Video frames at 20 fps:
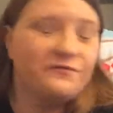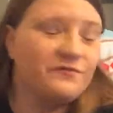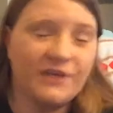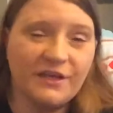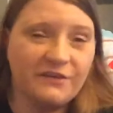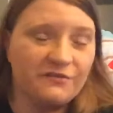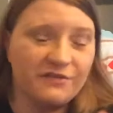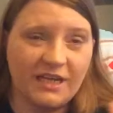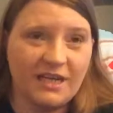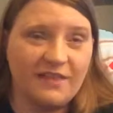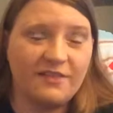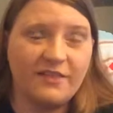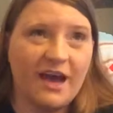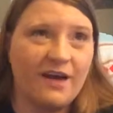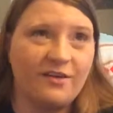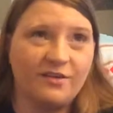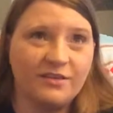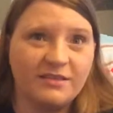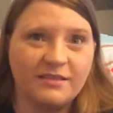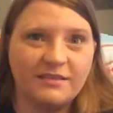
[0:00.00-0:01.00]

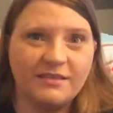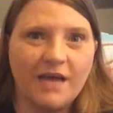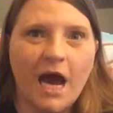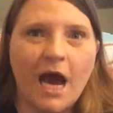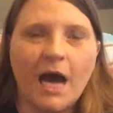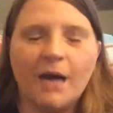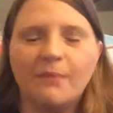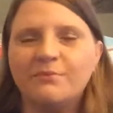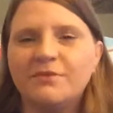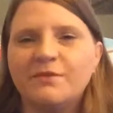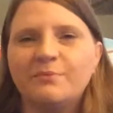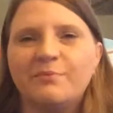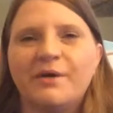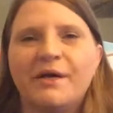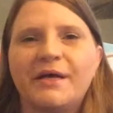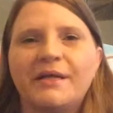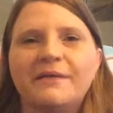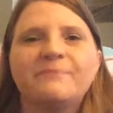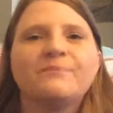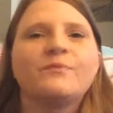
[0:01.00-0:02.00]
50,000 times,
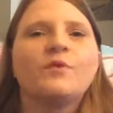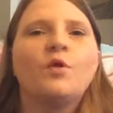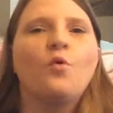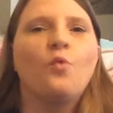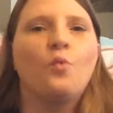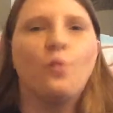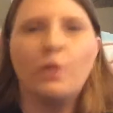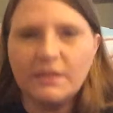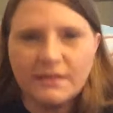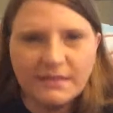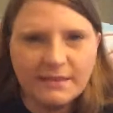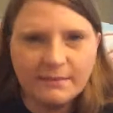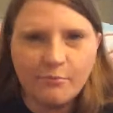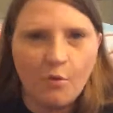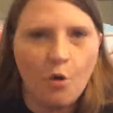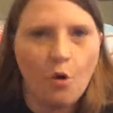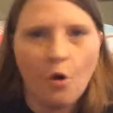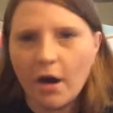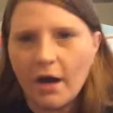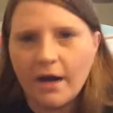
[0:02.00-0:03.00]
but once
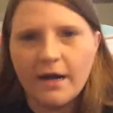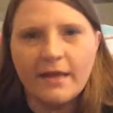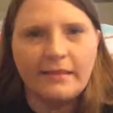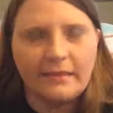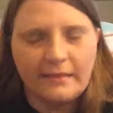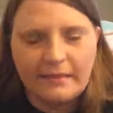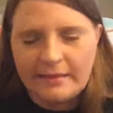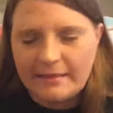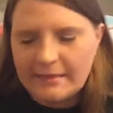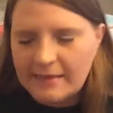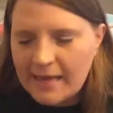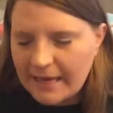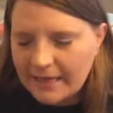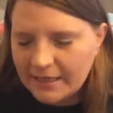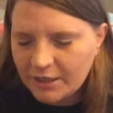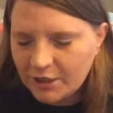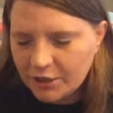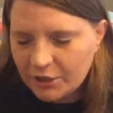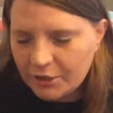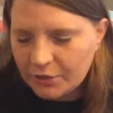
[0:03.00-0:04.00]
more,
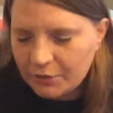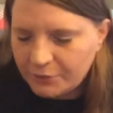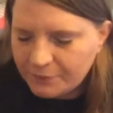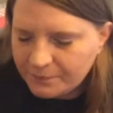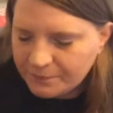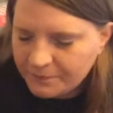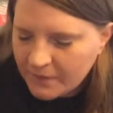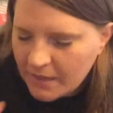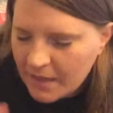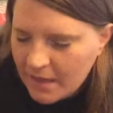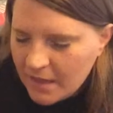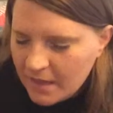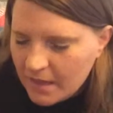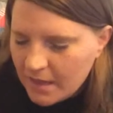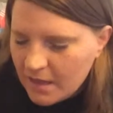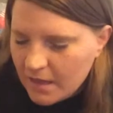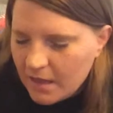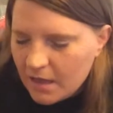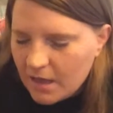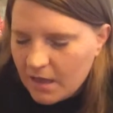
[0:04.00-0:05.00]
thank you.
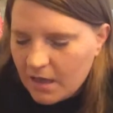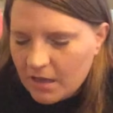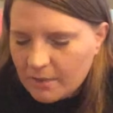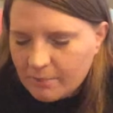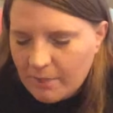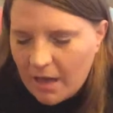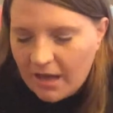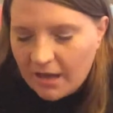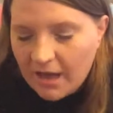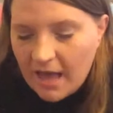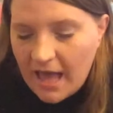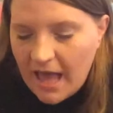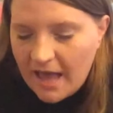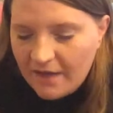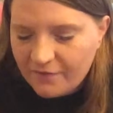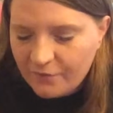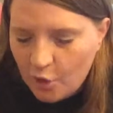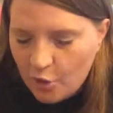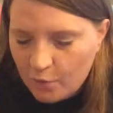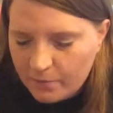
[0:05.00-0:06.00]
I
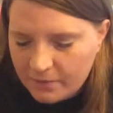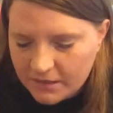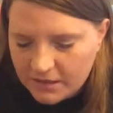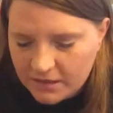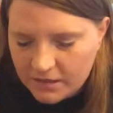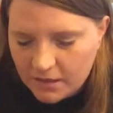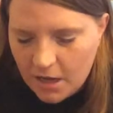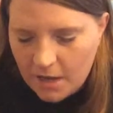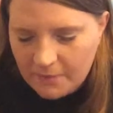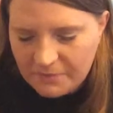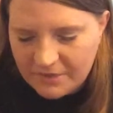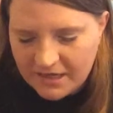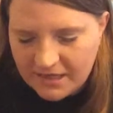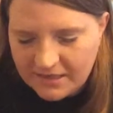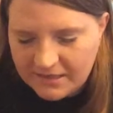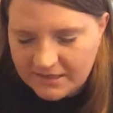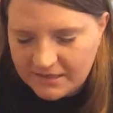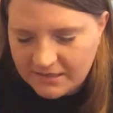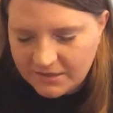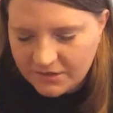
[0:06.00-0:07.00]
have opened it up and I
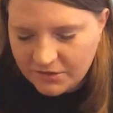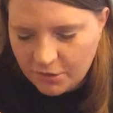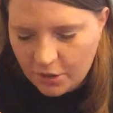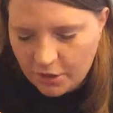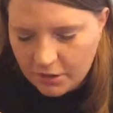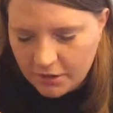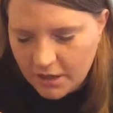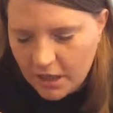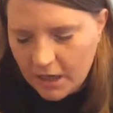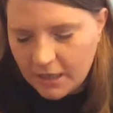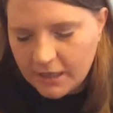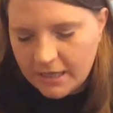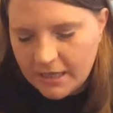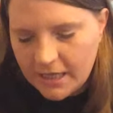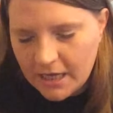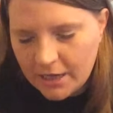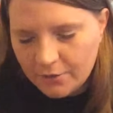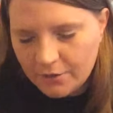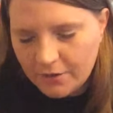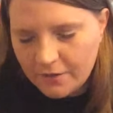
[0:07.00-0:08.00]
did start cutting
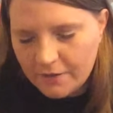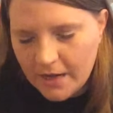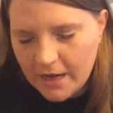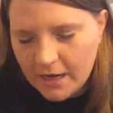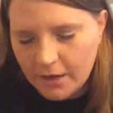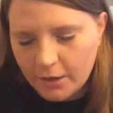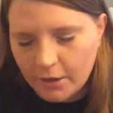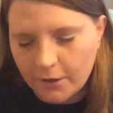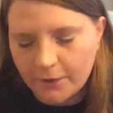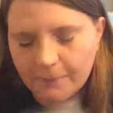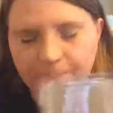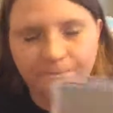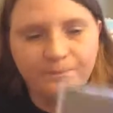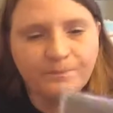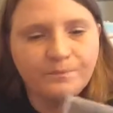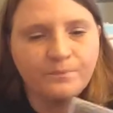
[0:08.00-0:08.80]
here and there.